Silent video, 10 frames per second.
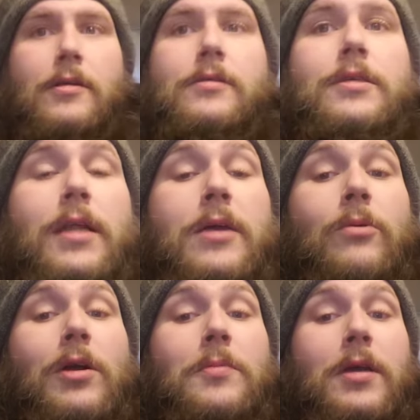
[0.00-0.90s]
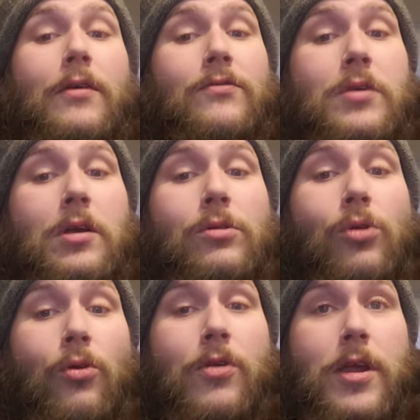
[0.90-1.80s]
Today we're going to be covering
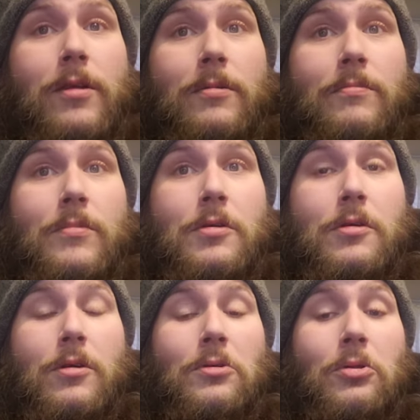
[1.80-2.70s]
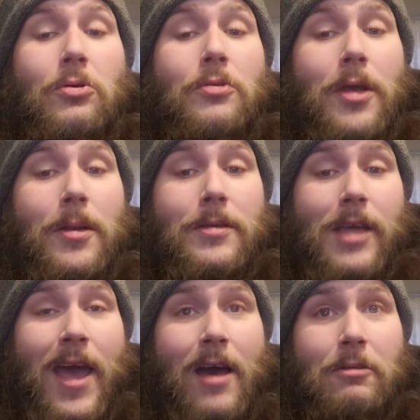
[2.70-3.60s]
chlorine. Chlorine is a
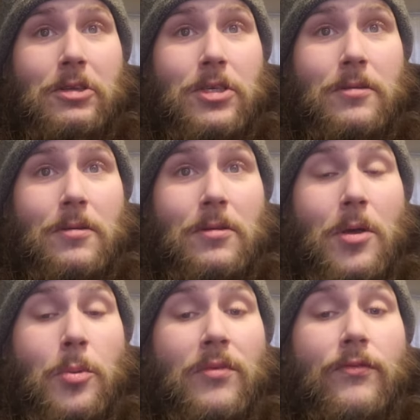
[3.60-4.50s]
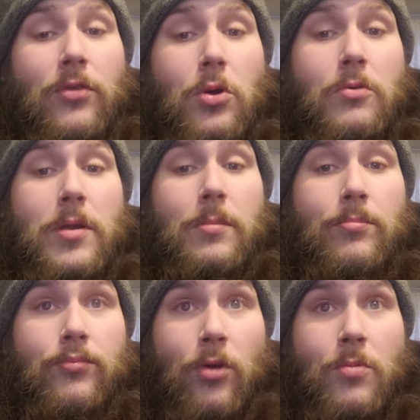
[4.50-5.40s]
halogen, along with fluorine,
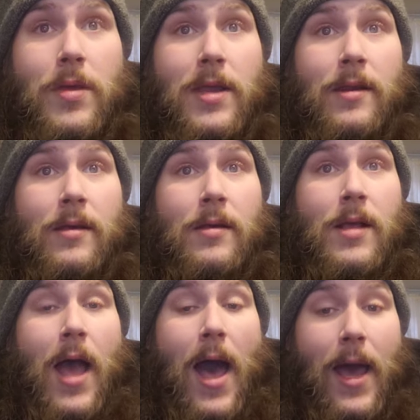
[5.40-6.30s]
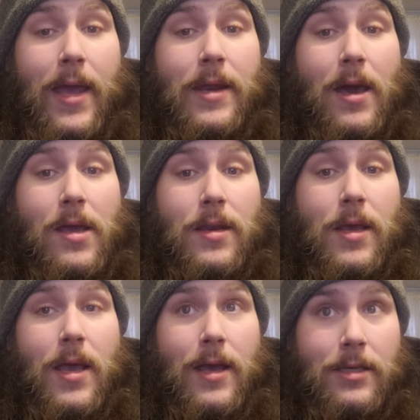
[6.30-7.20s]
bromine, iodine,
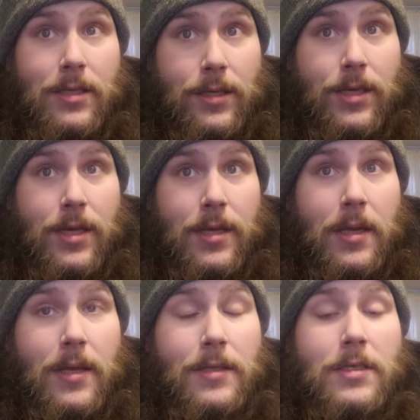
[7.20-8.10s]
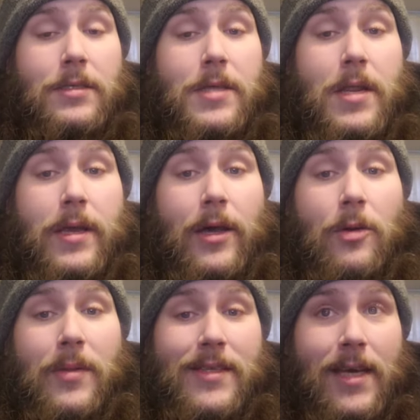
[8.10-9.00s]
astatine, and the synthetic
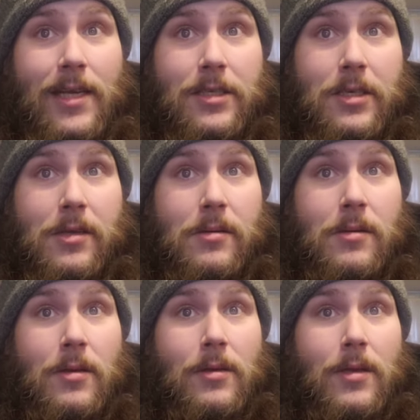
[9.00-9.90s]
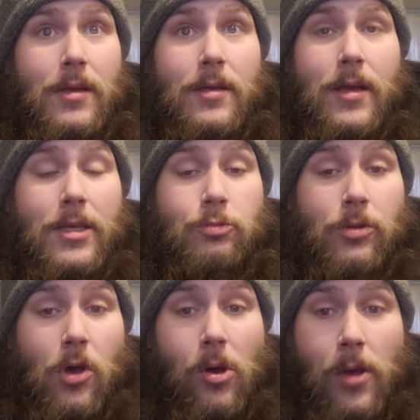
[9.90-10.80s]
element tennessine. As
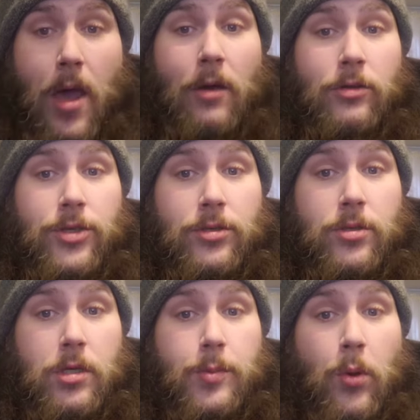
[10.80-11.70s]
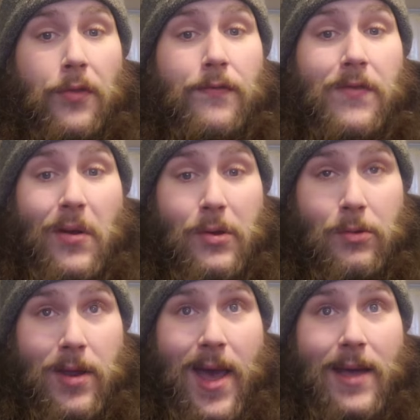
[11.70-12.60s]
with all halogens, it is both very
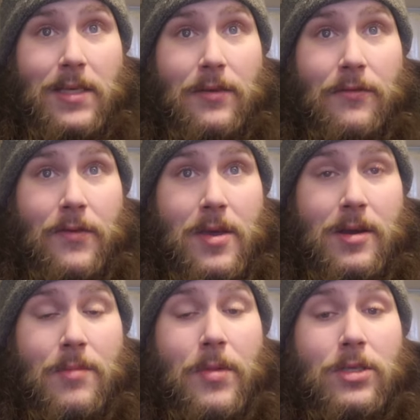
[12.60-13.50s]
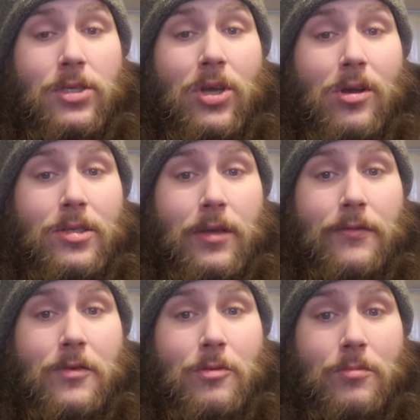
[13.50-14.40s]
reactive and it emits toxic
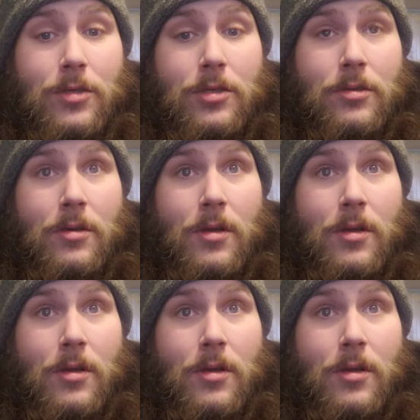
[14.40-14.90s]
fumes.